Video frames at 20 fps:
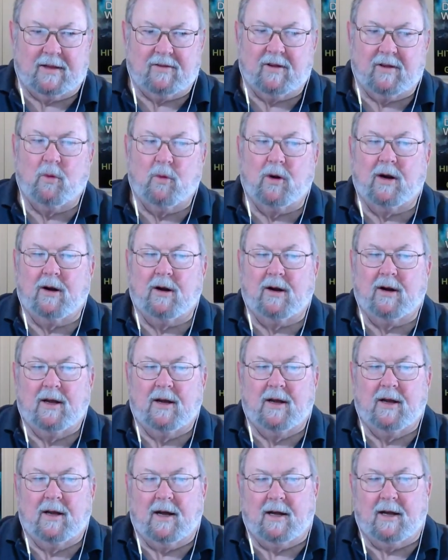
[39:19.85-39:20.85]
Somewhere
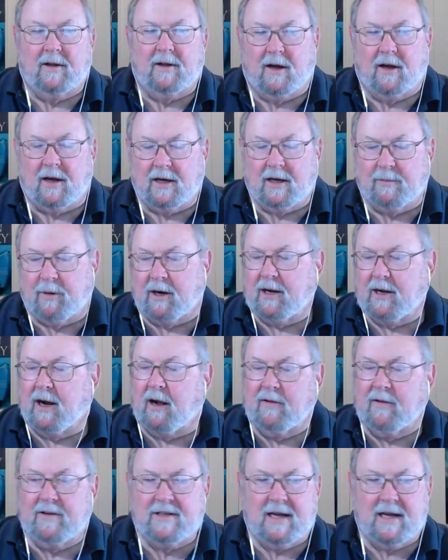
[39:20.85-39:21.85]
a dog barked. All
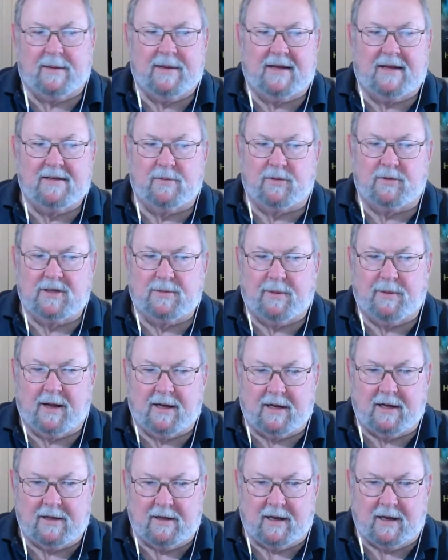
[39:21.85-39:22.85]
this time he hasn't
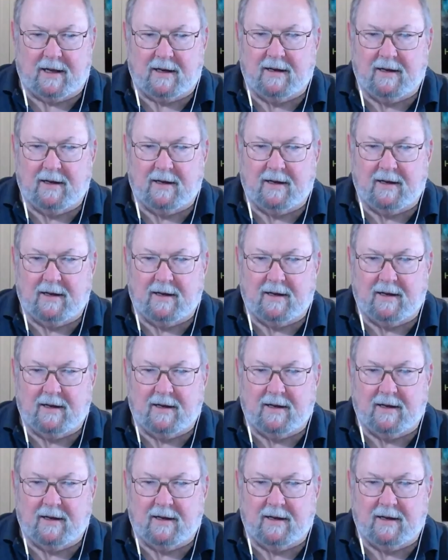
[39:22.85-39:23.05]
responded yet.